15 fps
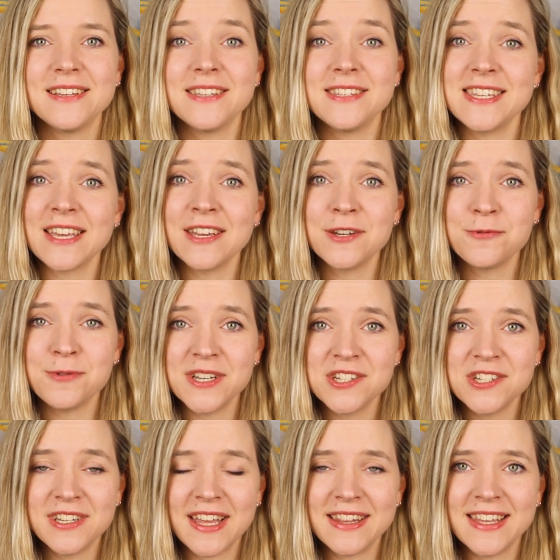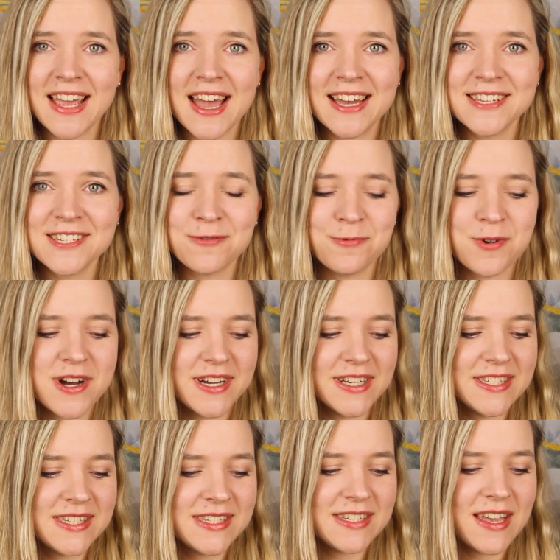The second question that they asked
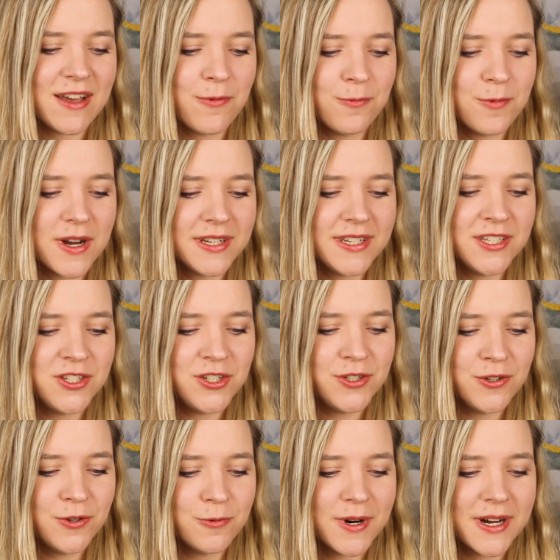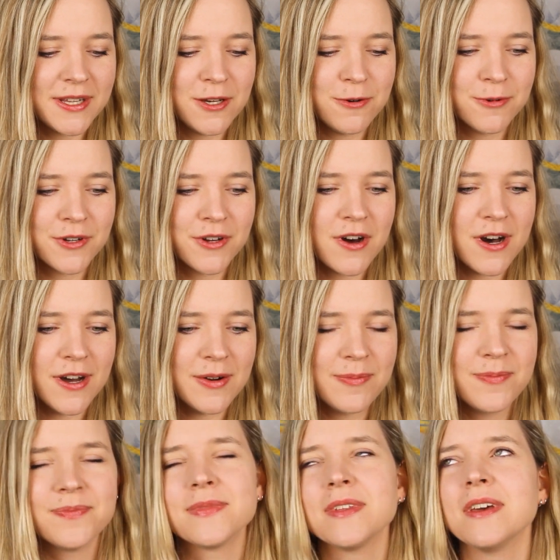was, what did you do while you were gone?